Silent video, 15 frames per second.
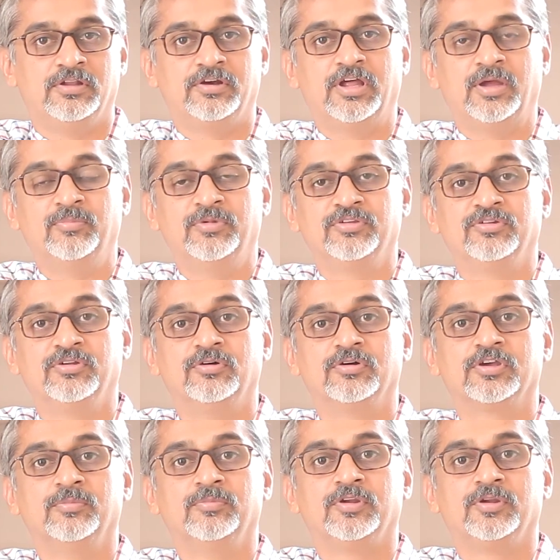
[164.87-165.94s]
the damaged
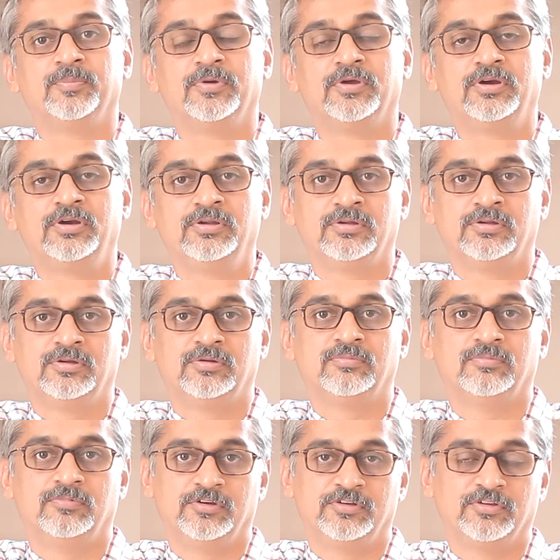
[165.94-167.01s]
nerve can be repaired,
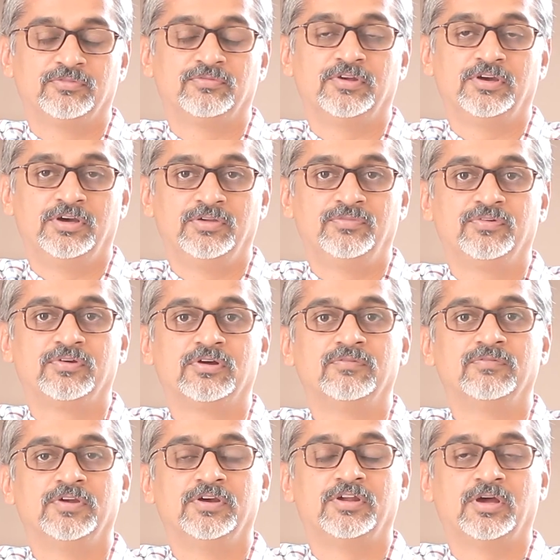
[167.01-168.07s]
which is very
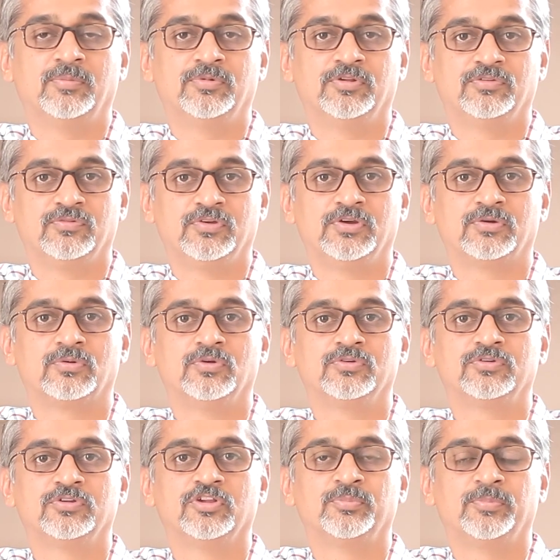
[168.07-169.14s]
difficult when it happens very close
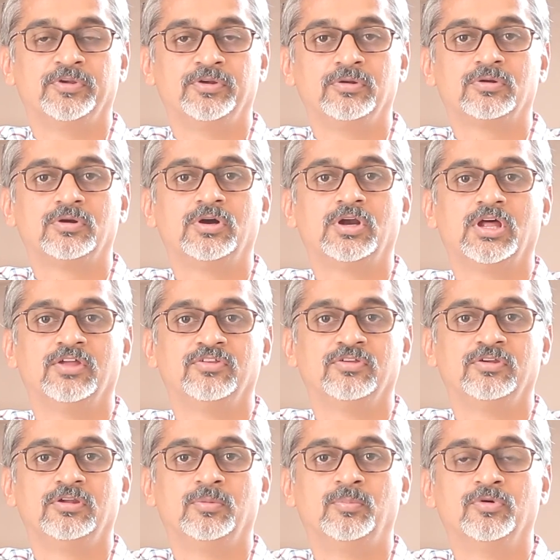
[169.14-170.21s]
to the spinal cord as
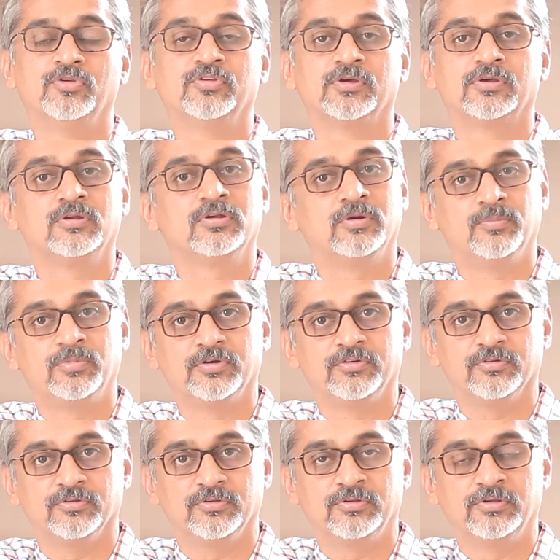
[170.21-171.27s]
in lumbosacral
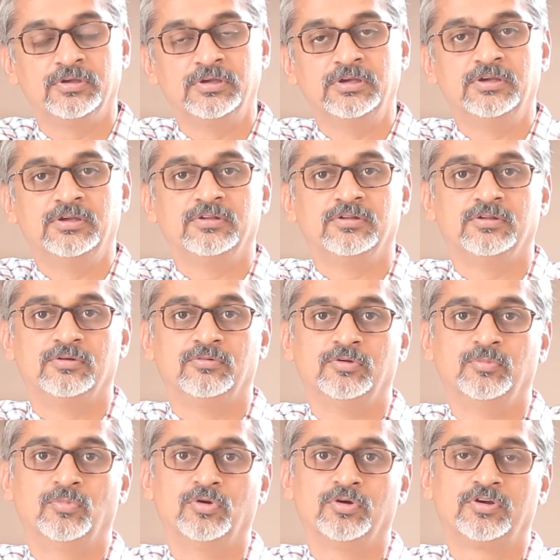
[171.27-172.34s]
compressions. The
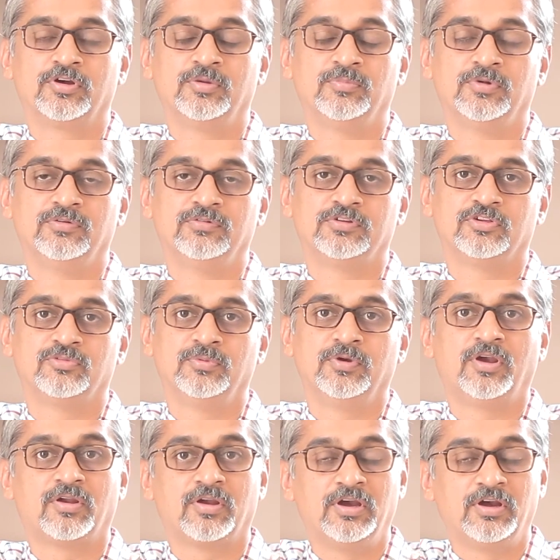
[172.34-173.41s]
one more treatment which has
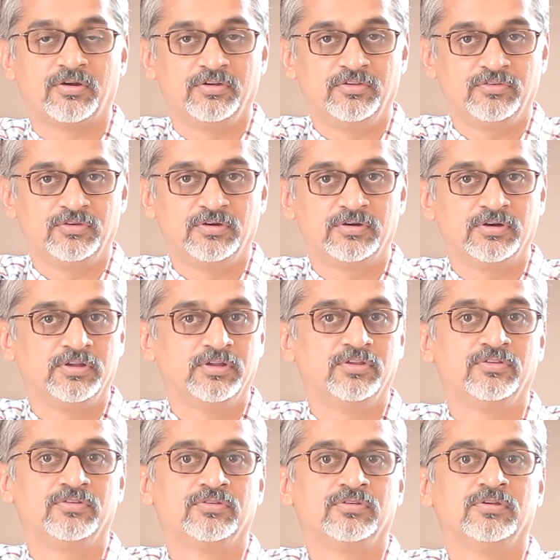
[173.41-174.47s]
been tried recently
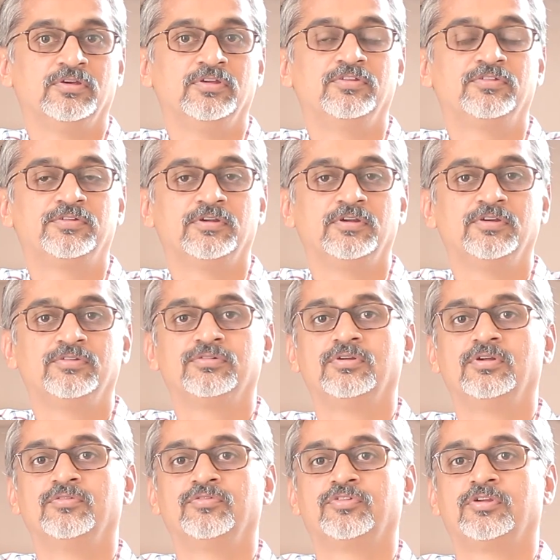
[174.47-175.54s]
is
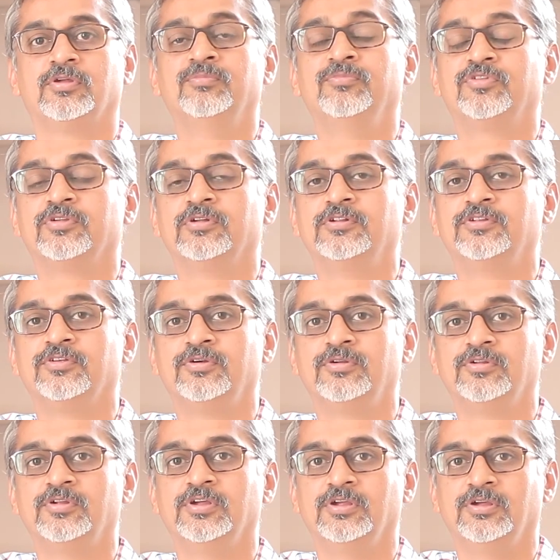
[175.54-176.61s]
installation of stem cells
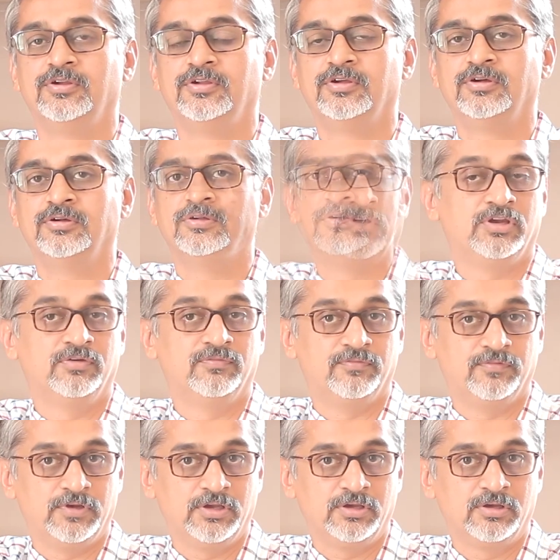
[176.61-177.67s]
into the area, very
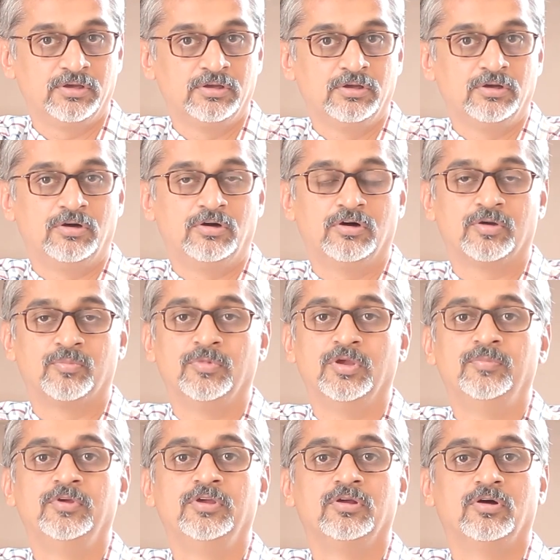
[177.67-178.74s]
vague or
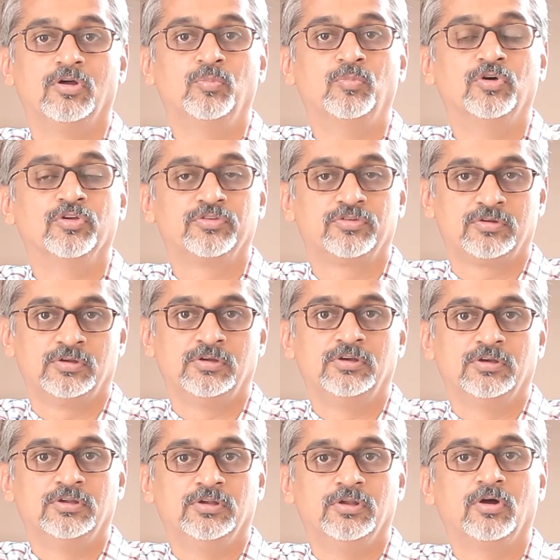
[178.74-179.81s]
maybe almost
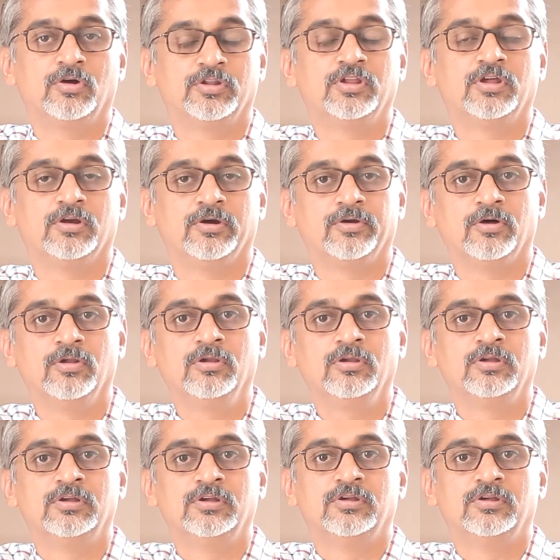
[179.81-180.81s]
not there at all.